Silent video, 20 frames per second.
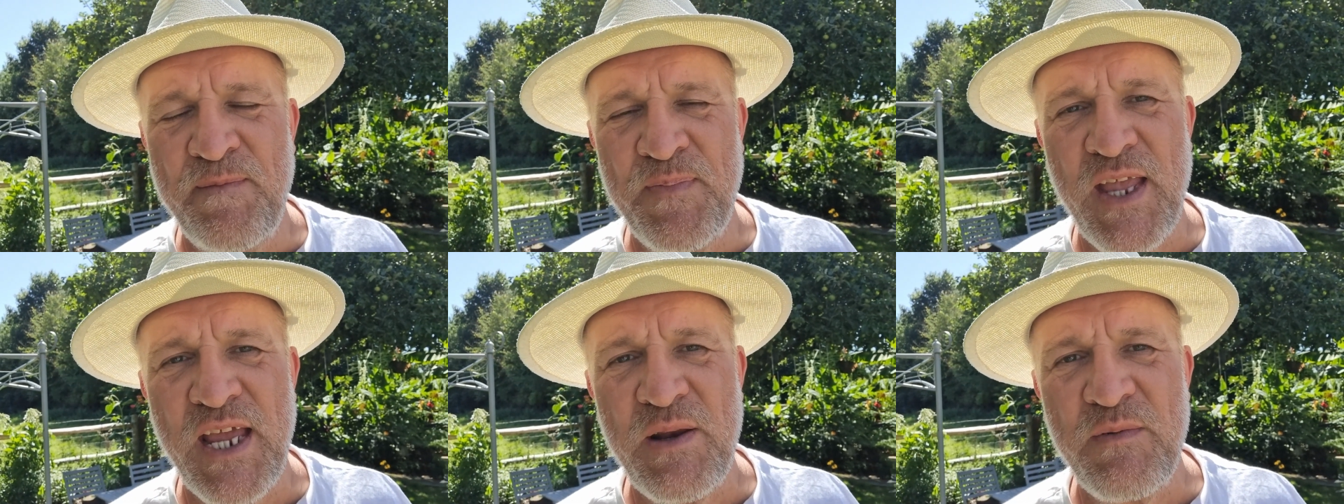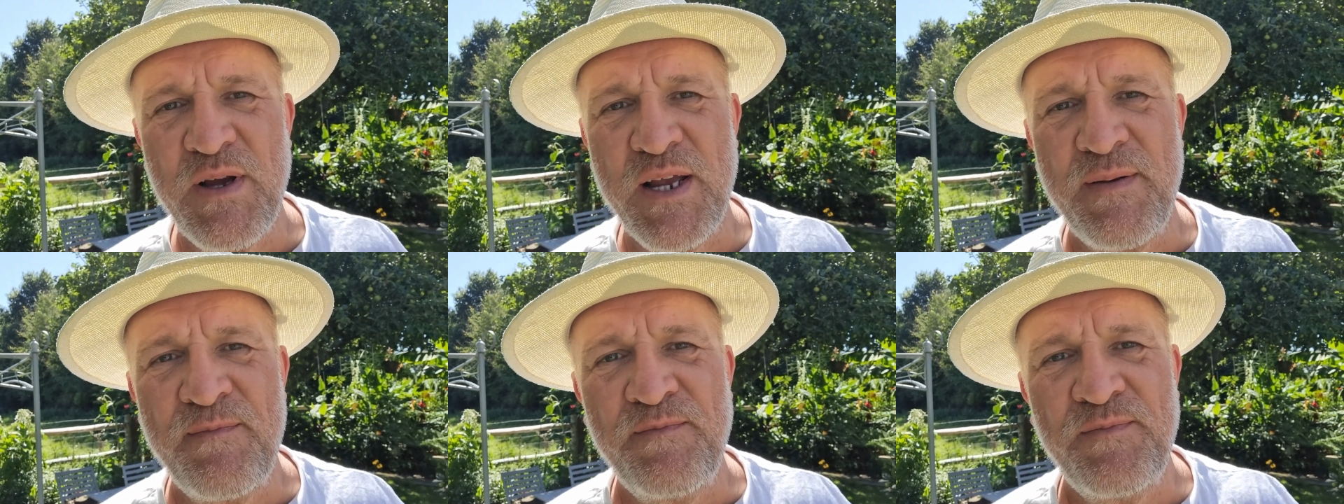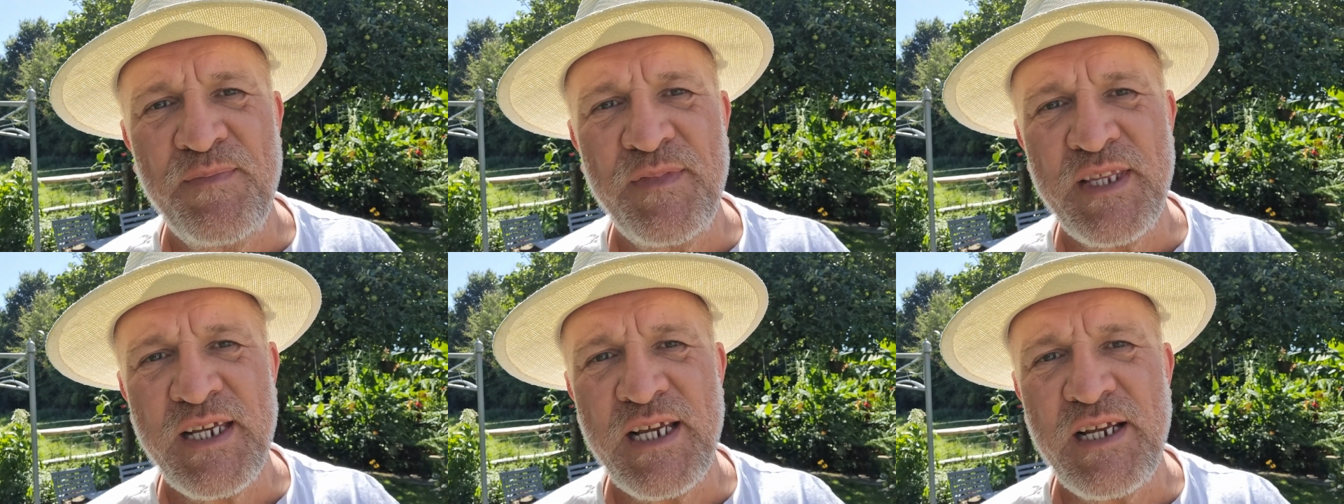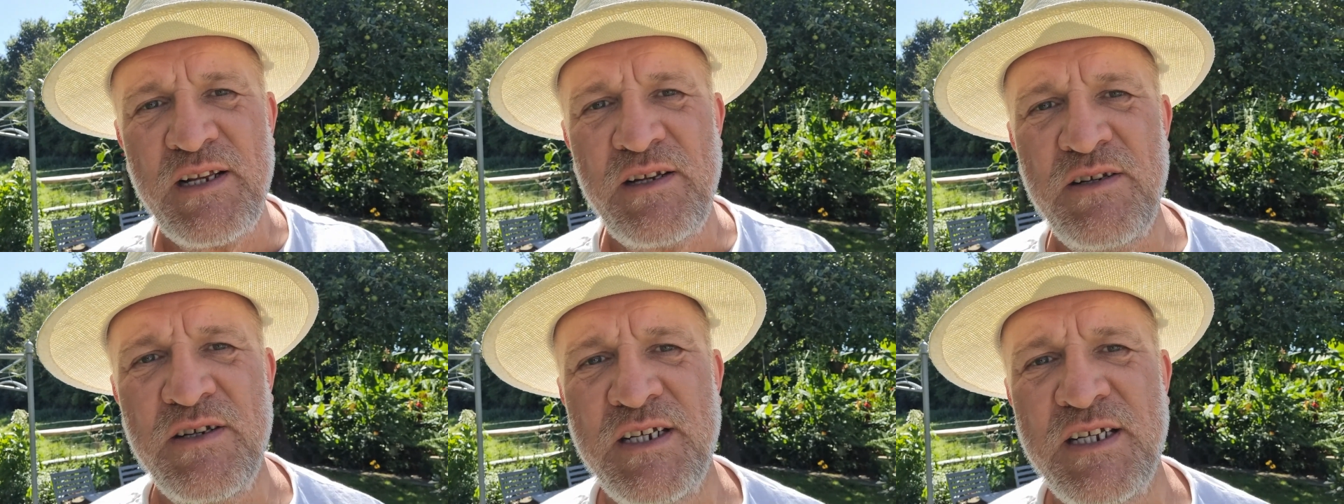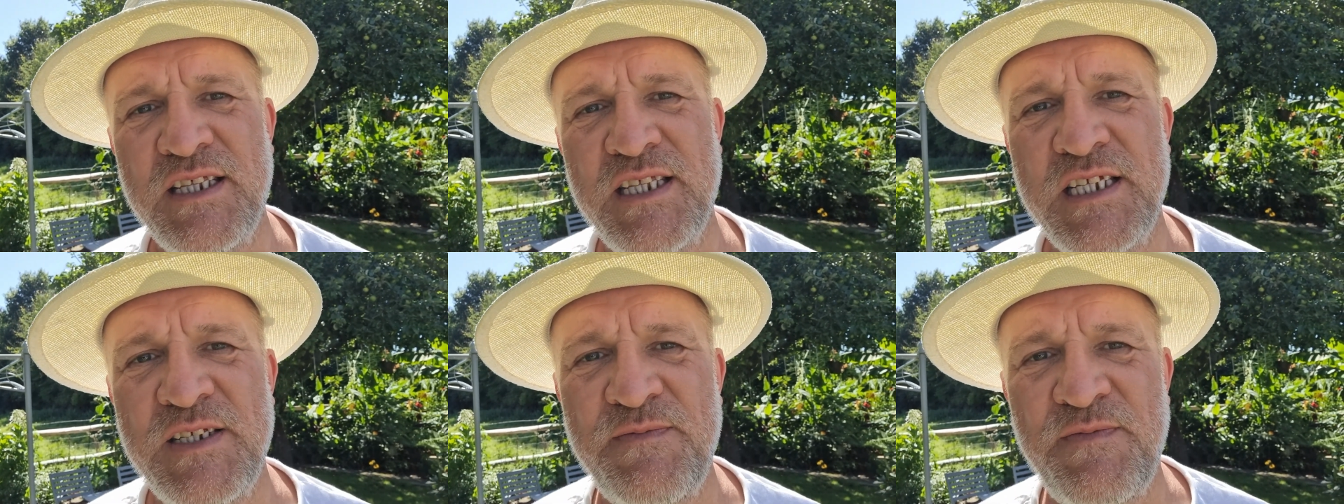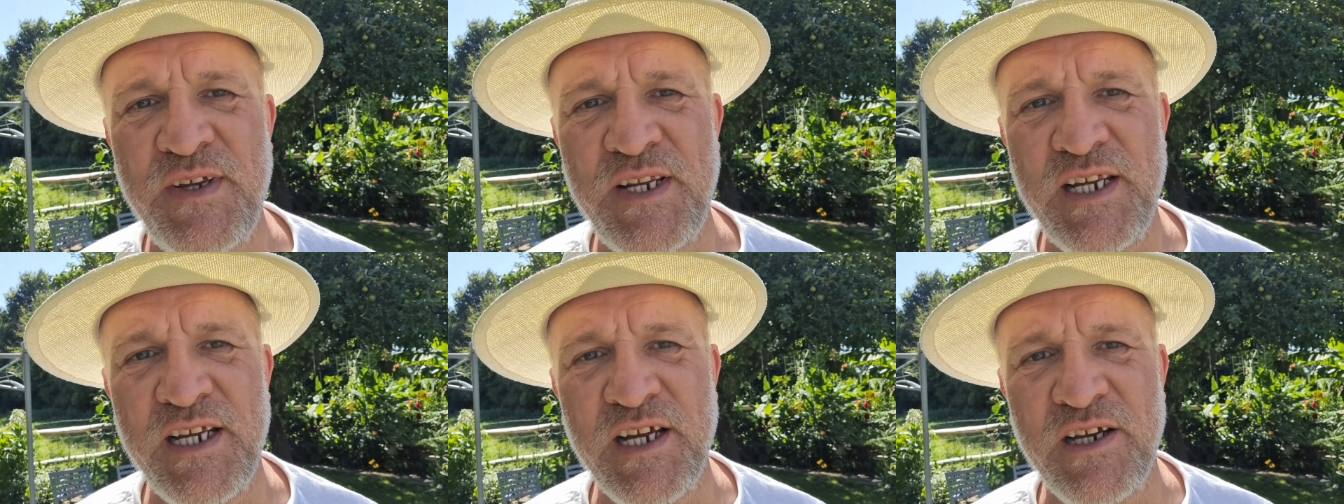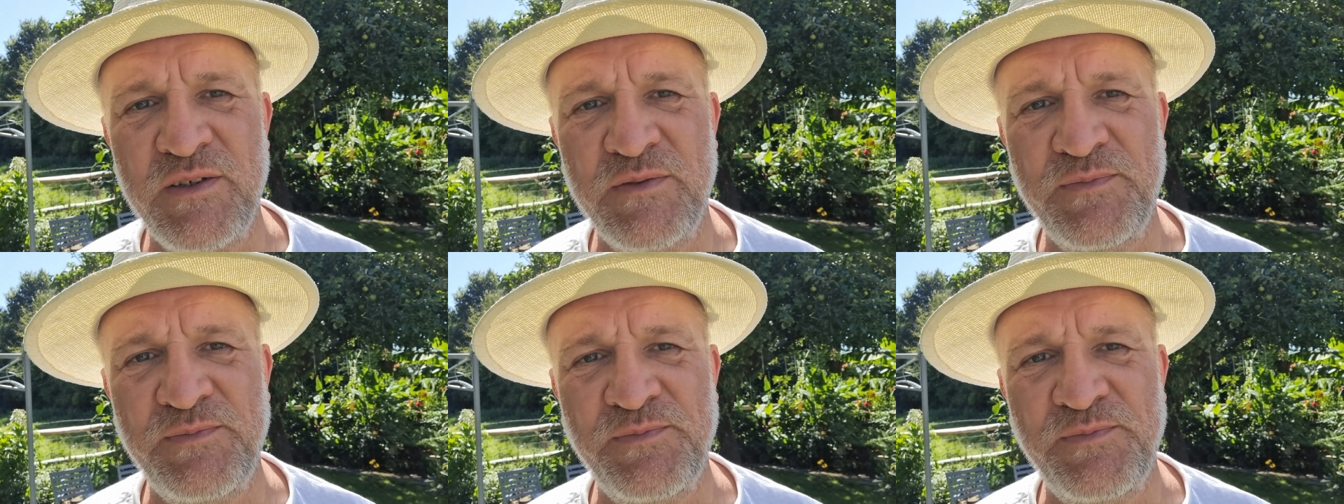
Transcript: Anyway, take a look at this video.